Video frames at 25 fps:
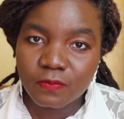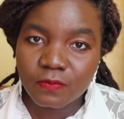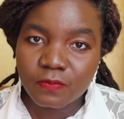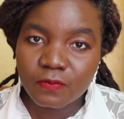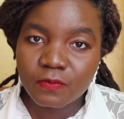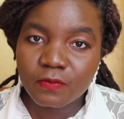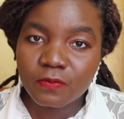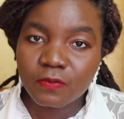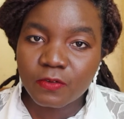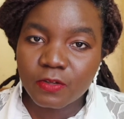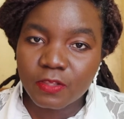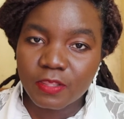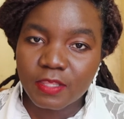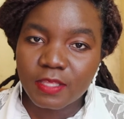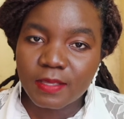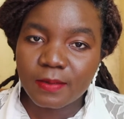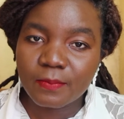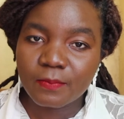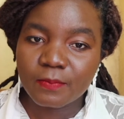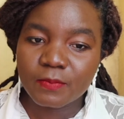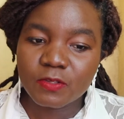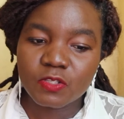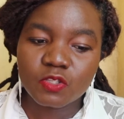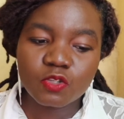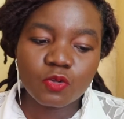for
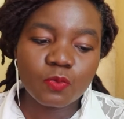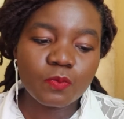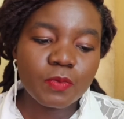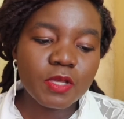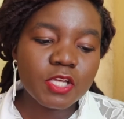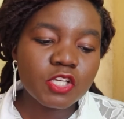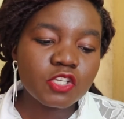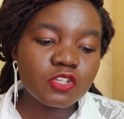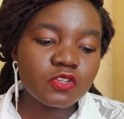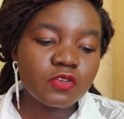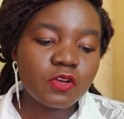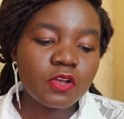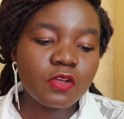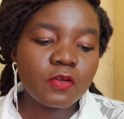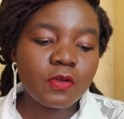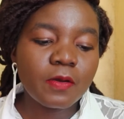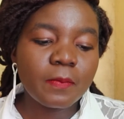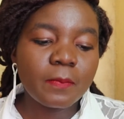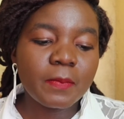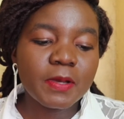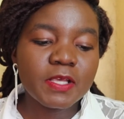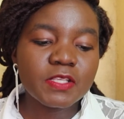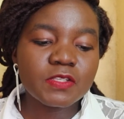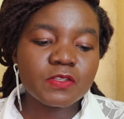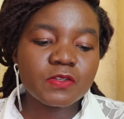them. So make sure your
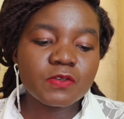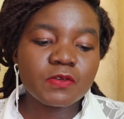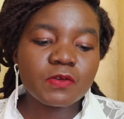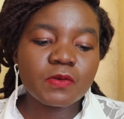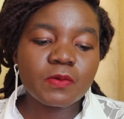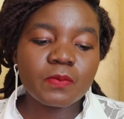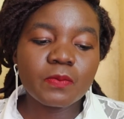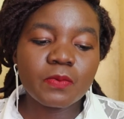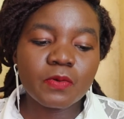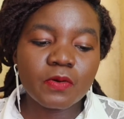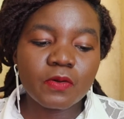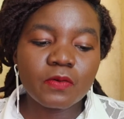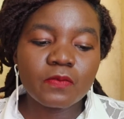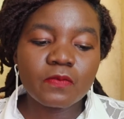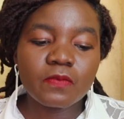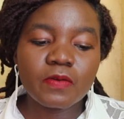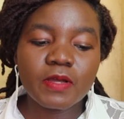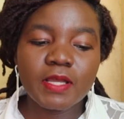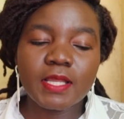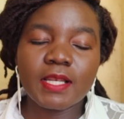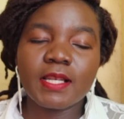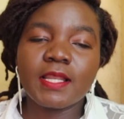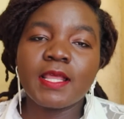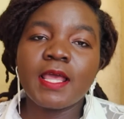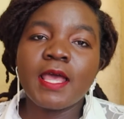personal
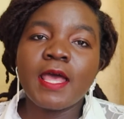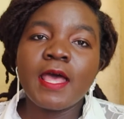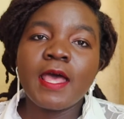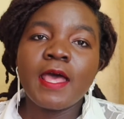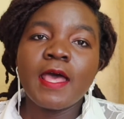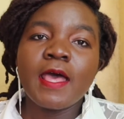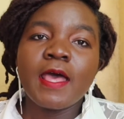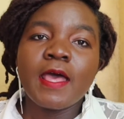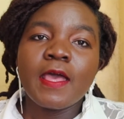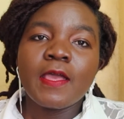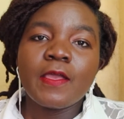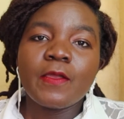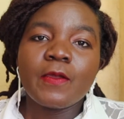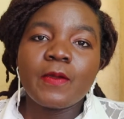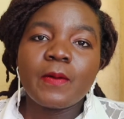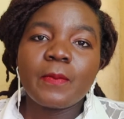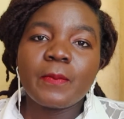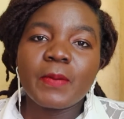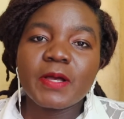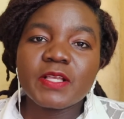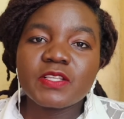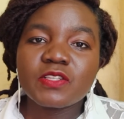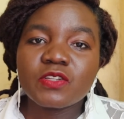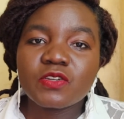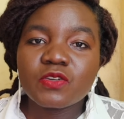profile, your
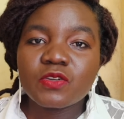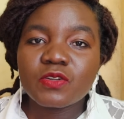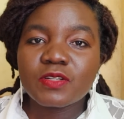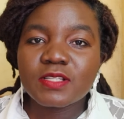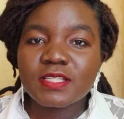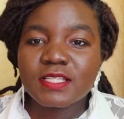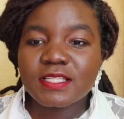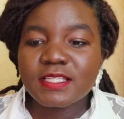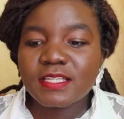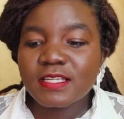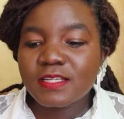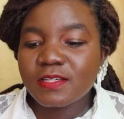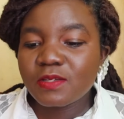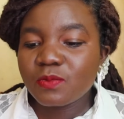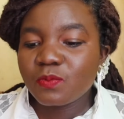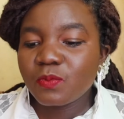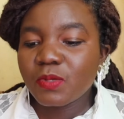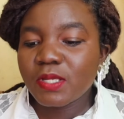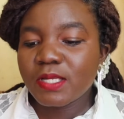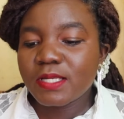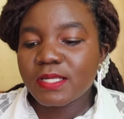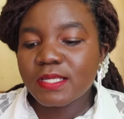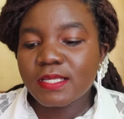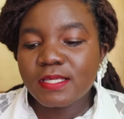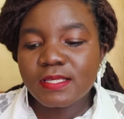personal
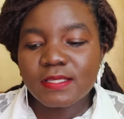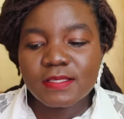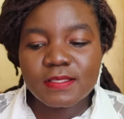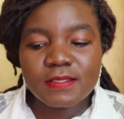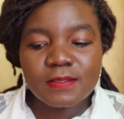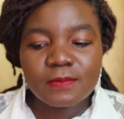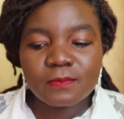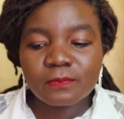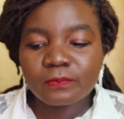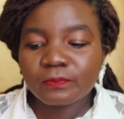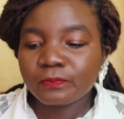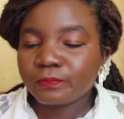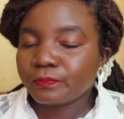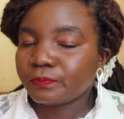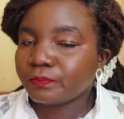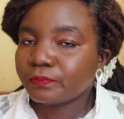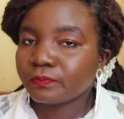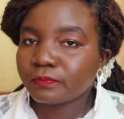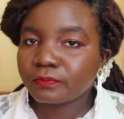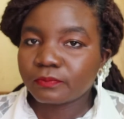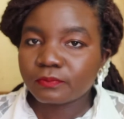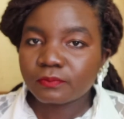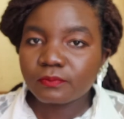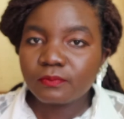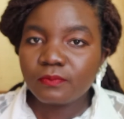statement is
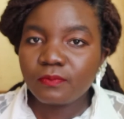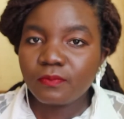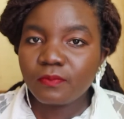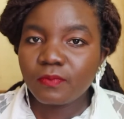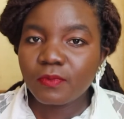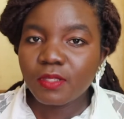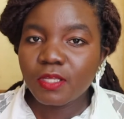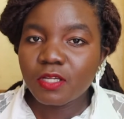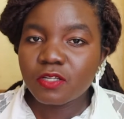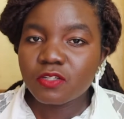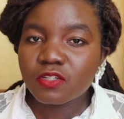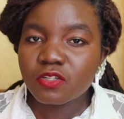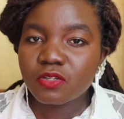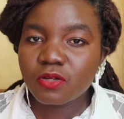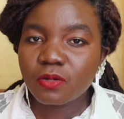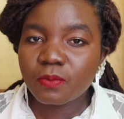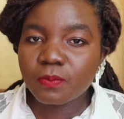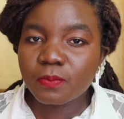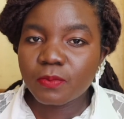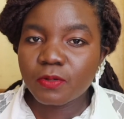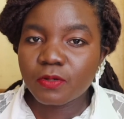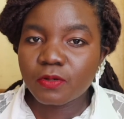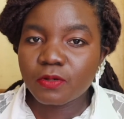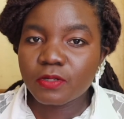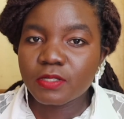
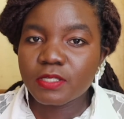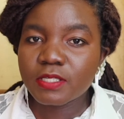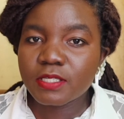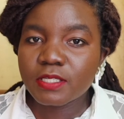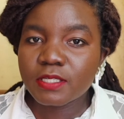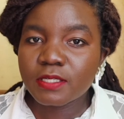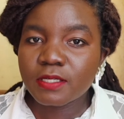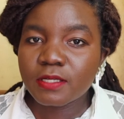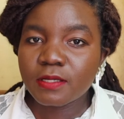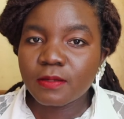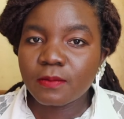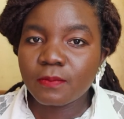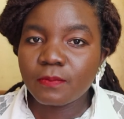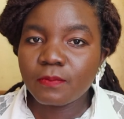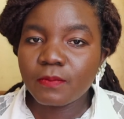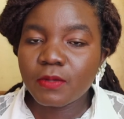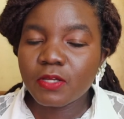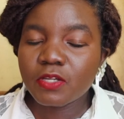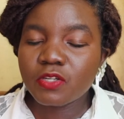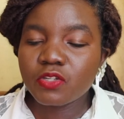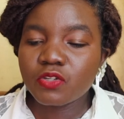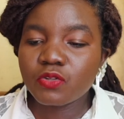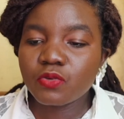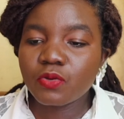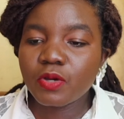top notch.
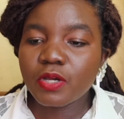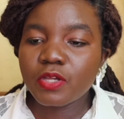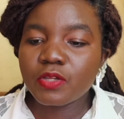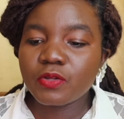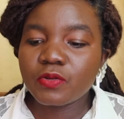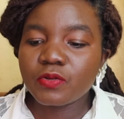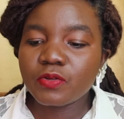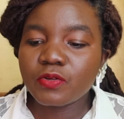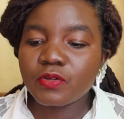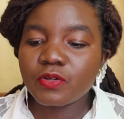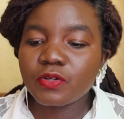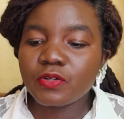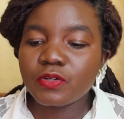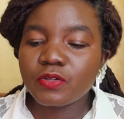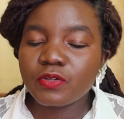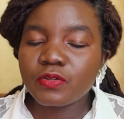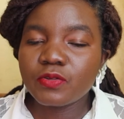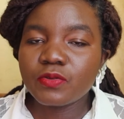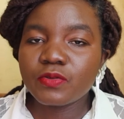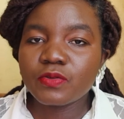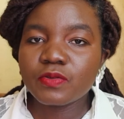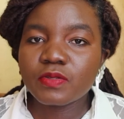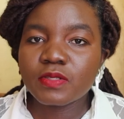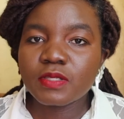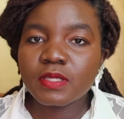Make sure you don't
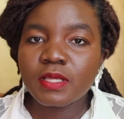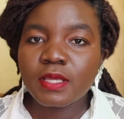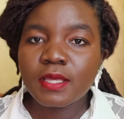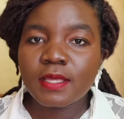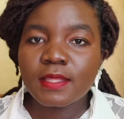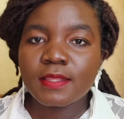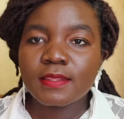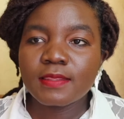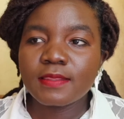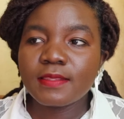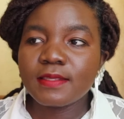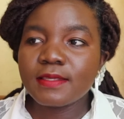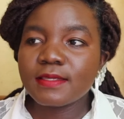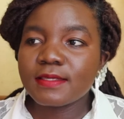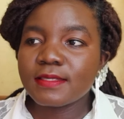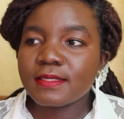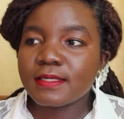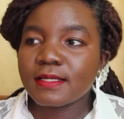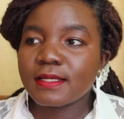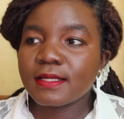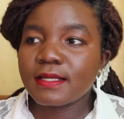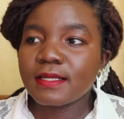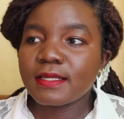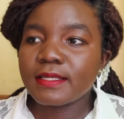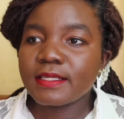use these
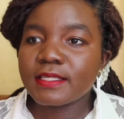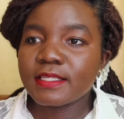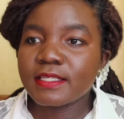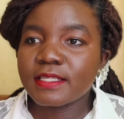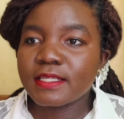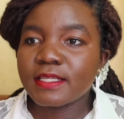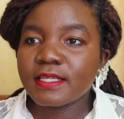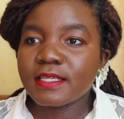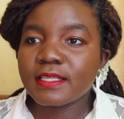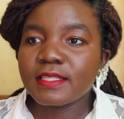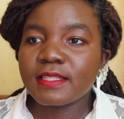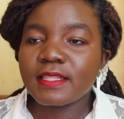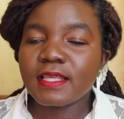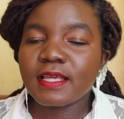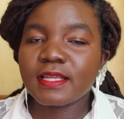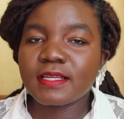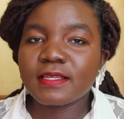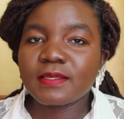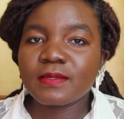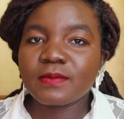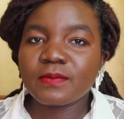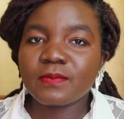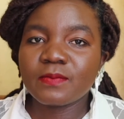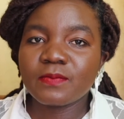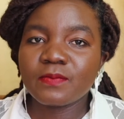cliches
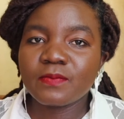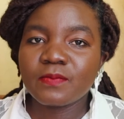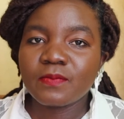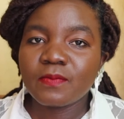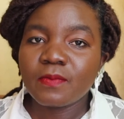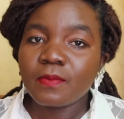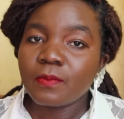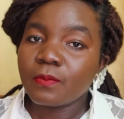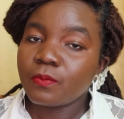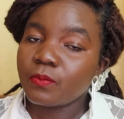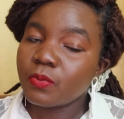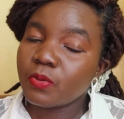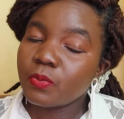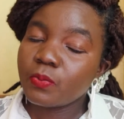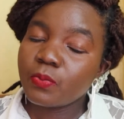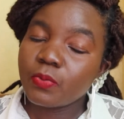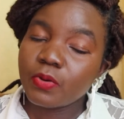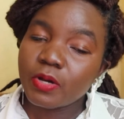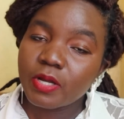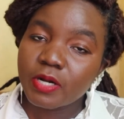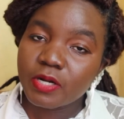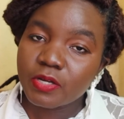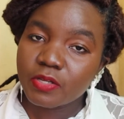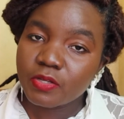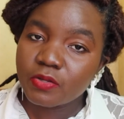that people
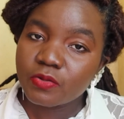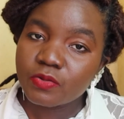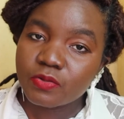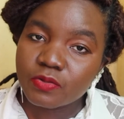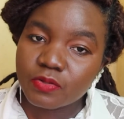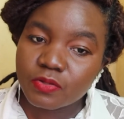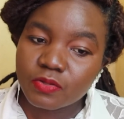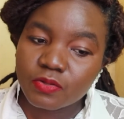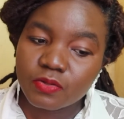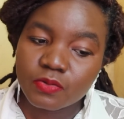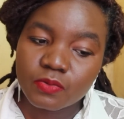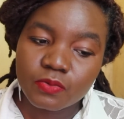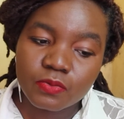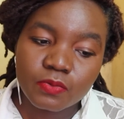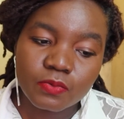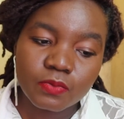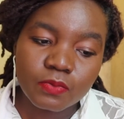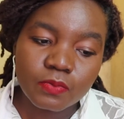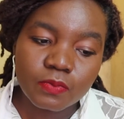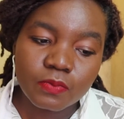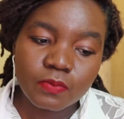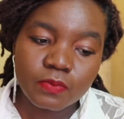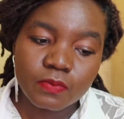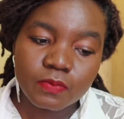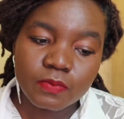are used to
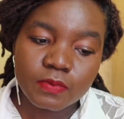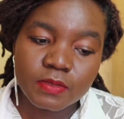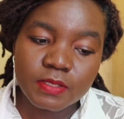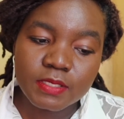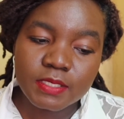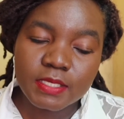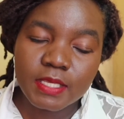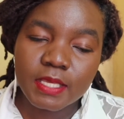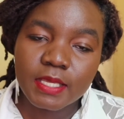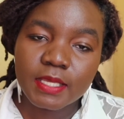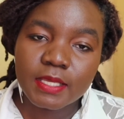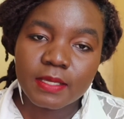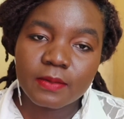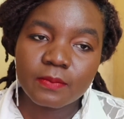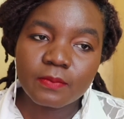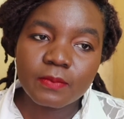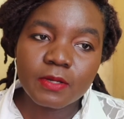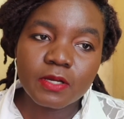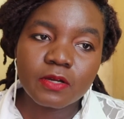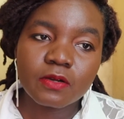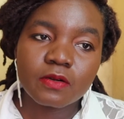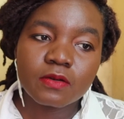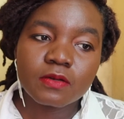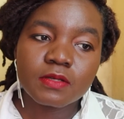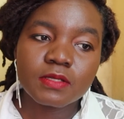saying,
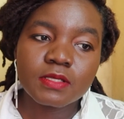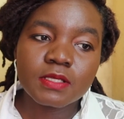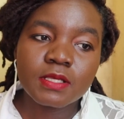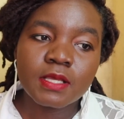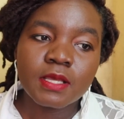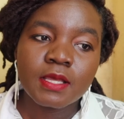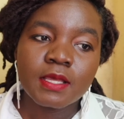because